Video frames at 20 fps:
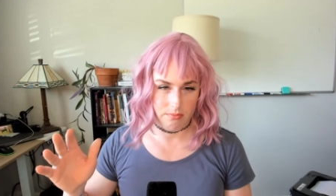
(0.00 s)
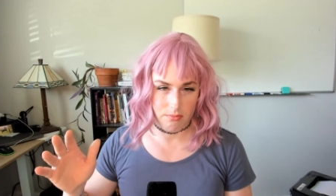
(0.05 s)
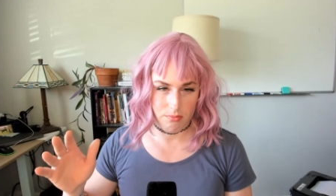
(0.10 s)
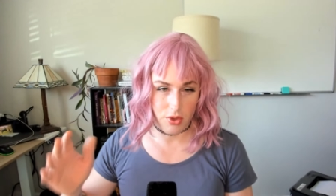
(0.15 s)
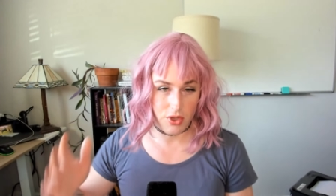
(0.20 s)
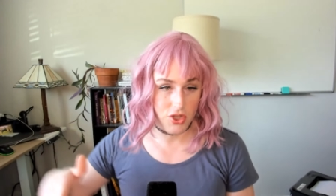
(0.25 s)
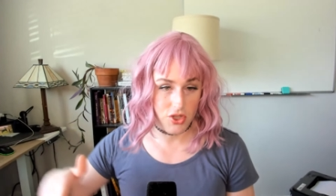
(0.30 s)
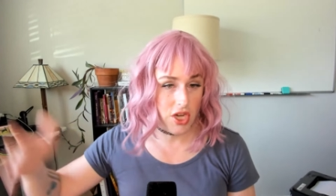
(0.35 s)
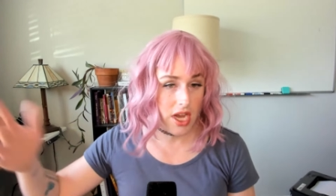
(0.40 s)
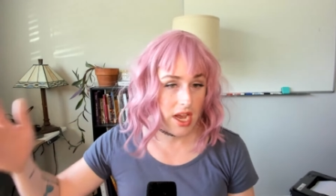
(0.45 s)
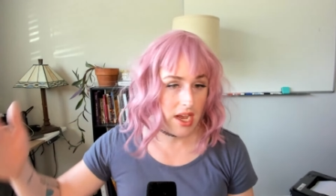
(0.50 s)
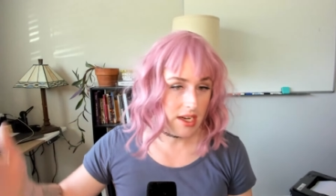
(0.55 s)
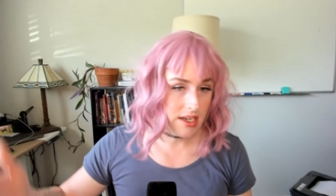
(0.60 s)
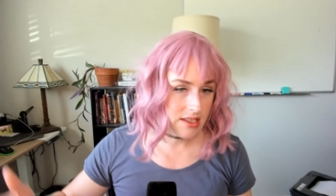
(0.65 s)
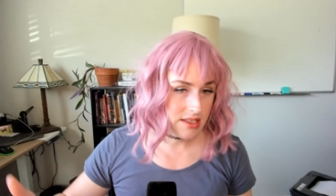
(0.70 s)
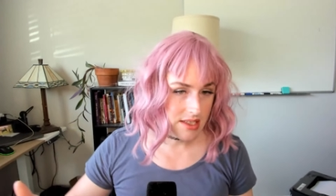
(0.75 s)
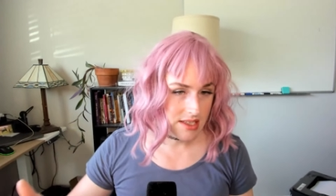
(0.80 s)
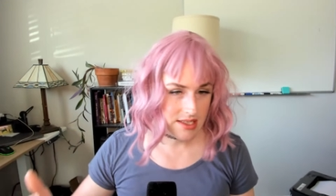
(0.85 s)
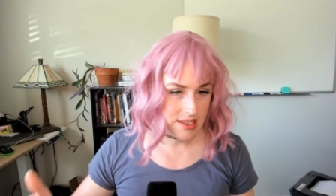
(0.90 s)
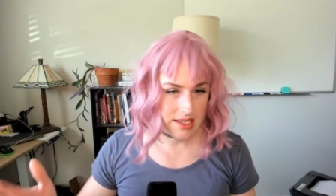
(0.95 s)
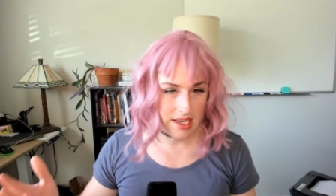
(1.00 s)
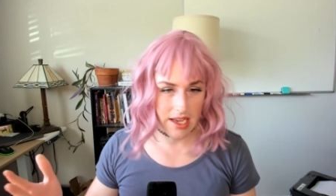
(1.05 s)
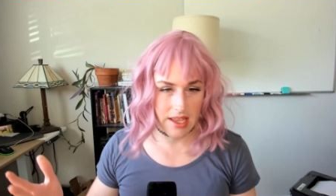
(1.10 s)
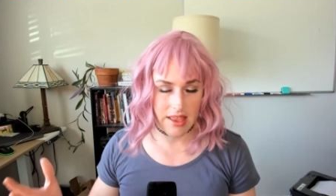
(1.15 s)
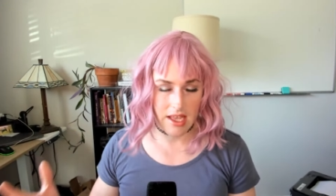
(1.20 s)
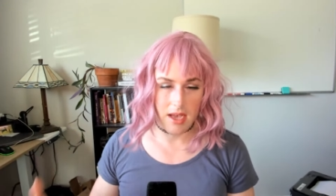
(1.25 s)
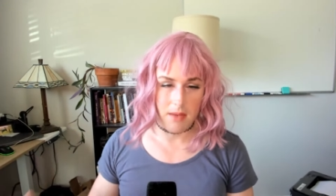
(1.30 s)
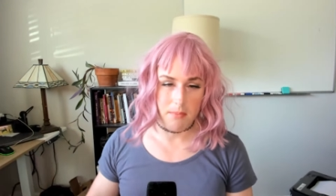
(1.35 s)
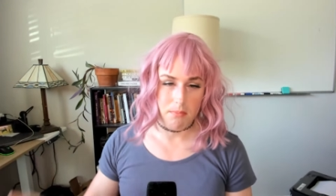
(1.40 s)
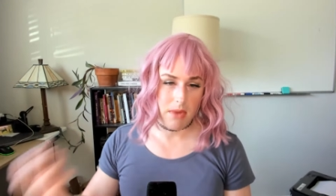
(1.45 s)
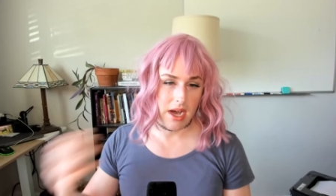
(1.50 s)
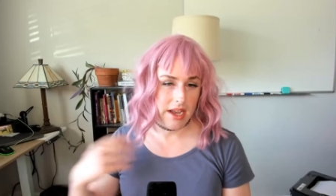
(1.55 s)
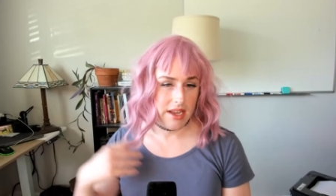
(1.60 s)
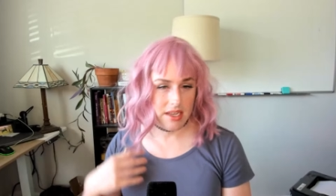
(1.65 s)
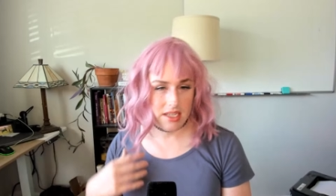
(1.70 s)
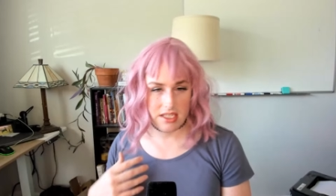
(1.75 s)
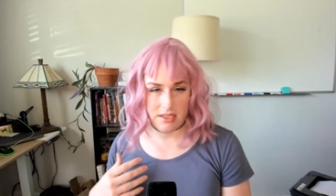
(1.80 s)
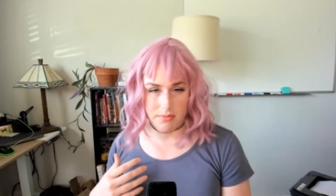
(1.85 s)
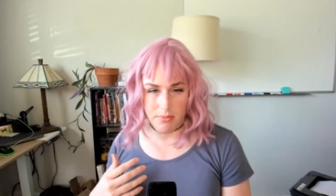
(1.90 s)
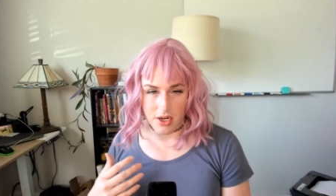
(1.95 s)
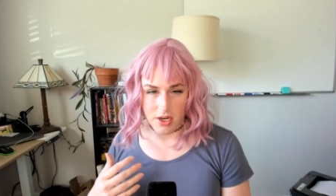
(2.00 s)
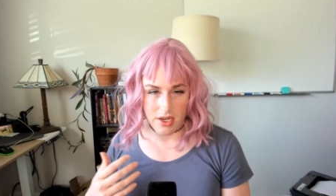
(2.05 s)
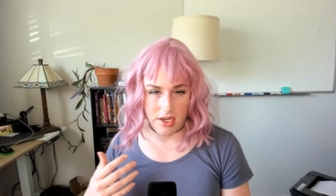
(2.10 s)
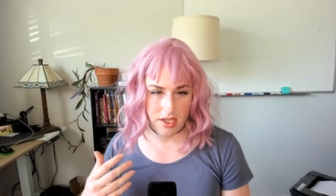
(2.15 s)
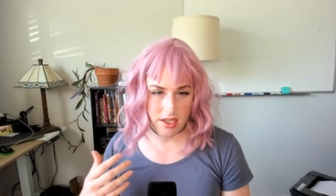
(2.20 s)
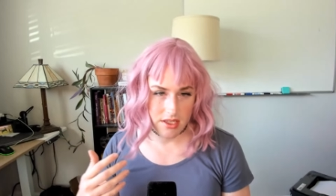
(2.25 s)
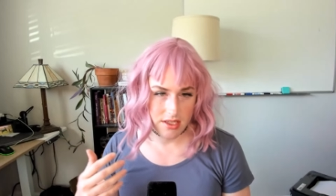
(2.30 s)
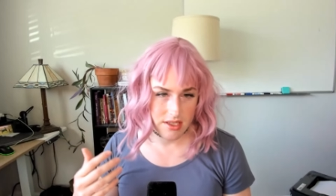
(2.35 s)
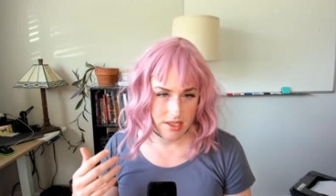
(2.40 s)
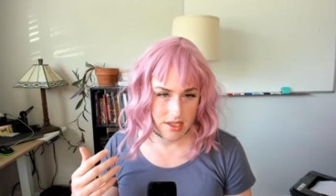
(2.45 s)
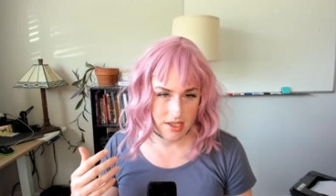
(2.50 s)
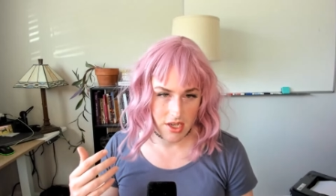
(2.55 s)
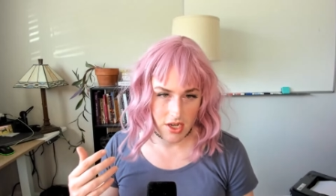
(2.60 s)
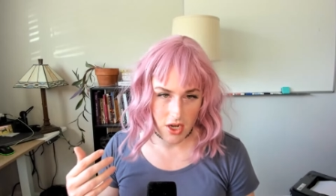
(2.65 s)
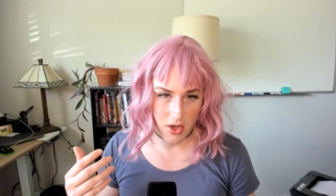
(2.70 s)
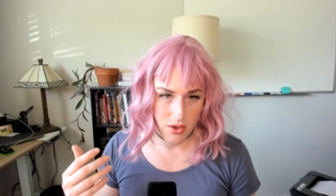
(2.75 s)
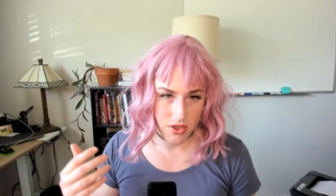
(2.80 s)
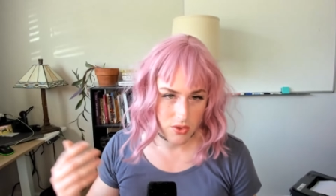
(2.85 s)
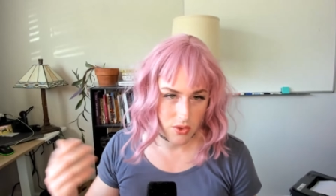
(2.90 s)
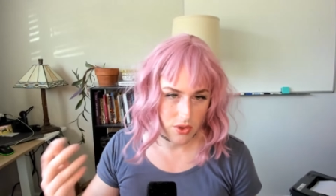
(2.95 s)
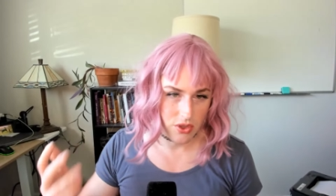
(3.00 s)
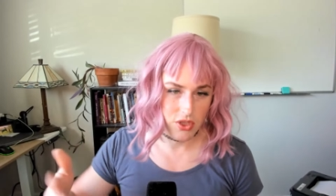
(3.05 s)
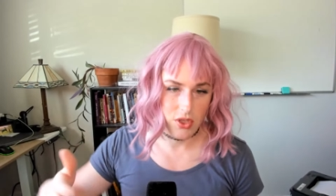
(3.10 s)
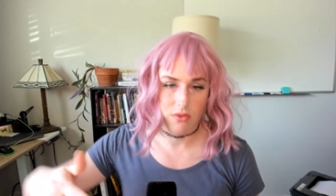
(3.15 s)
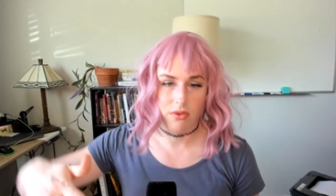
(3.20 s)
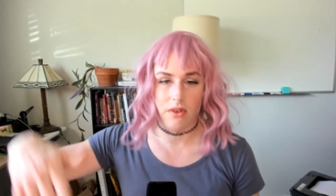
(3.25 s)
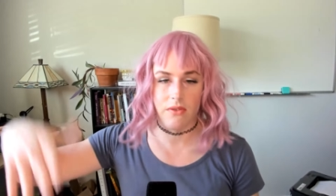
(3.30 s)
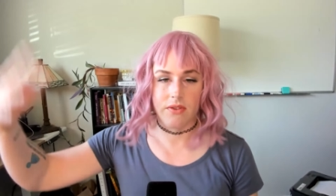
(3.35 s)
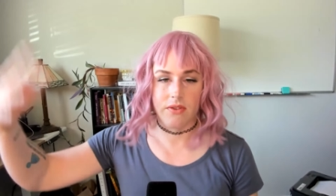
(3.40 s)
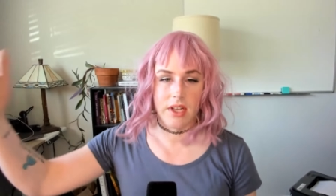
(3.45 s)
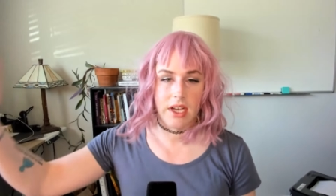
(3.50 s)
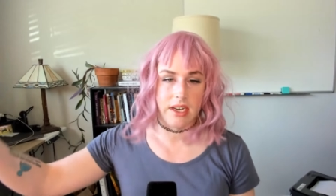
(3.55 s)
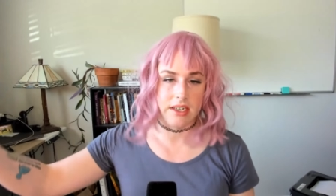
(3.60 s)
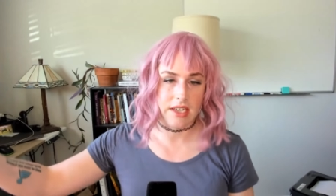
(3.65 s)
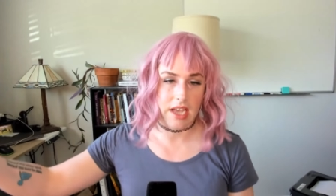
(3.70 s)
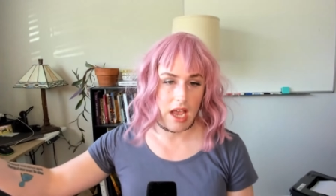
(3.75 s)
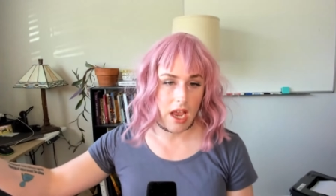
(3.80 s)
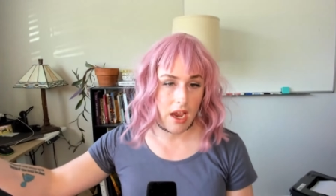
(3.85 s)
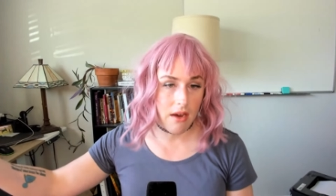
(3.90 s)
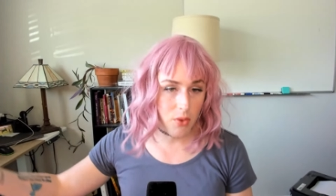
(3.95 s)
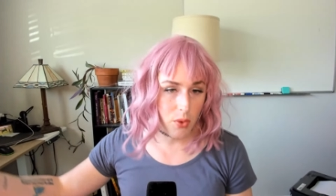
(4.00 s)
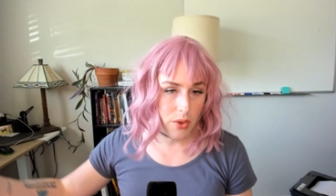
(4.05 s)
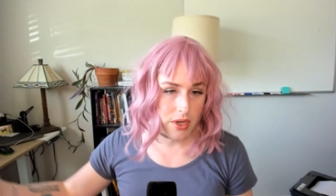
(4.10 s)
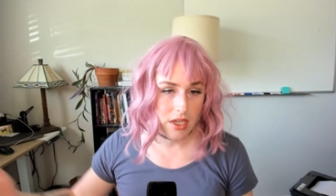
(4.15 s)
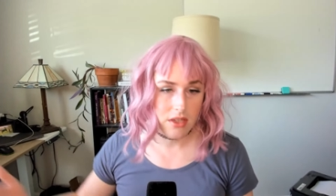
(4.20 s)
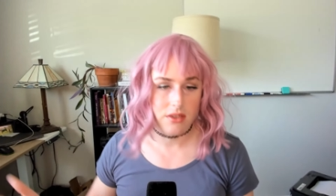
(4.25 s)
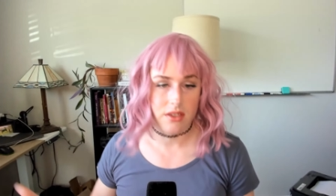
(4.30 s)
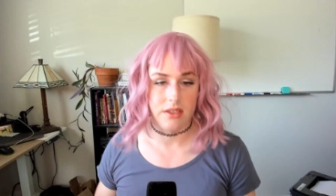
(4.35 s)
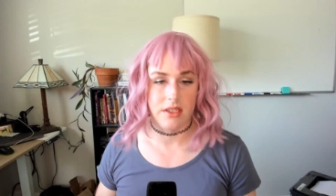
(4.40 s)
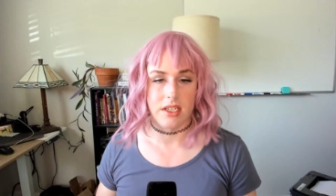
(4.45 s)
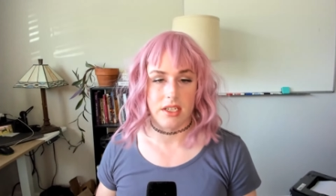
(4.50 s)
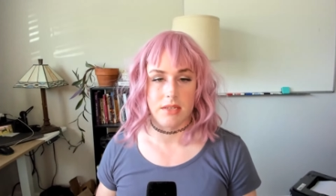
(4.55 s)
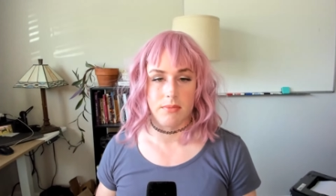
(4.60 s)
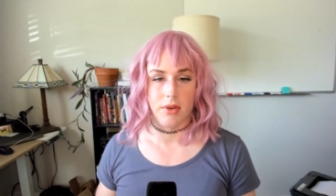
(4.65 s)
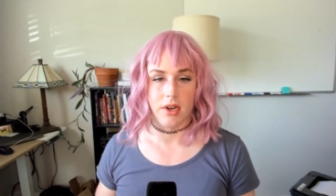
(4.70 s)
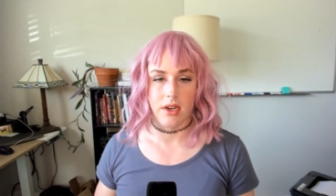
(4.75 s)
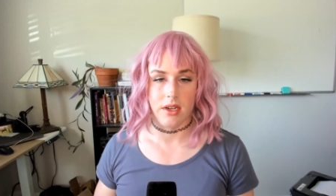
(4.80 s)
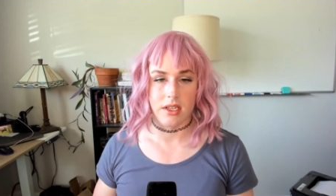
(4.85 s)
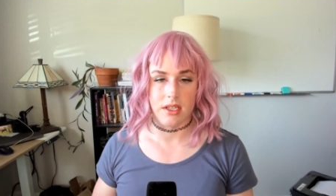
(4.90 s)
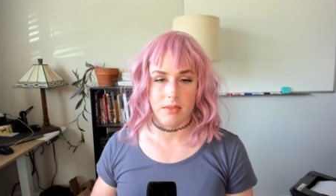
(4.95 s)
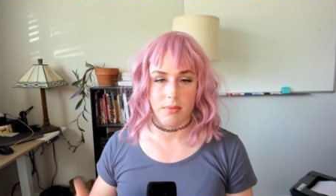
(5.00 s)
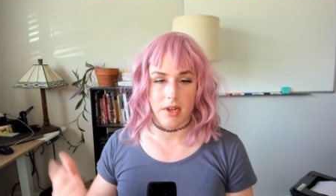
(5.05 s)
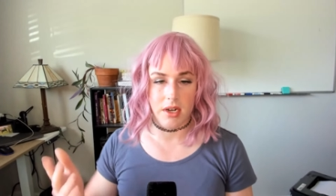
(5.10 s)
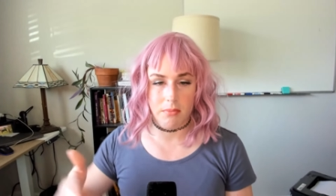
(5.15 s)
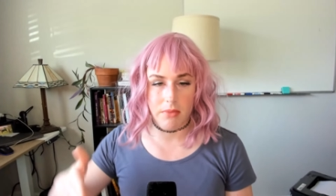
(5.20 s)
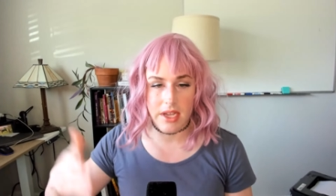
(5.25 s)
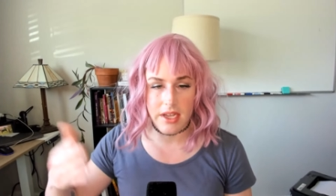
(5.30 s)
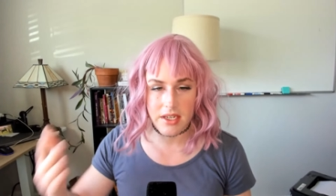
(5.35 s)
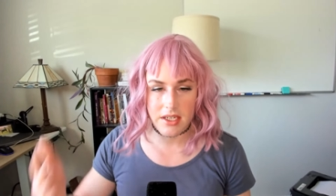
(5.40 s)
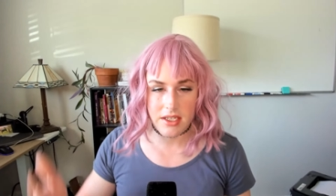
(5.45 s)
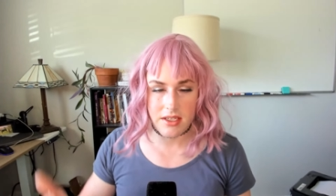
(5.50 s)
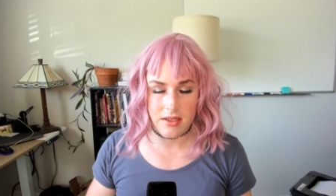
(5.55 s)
project and say that my experience, you know, is going to reflect everyone else's experience. But in my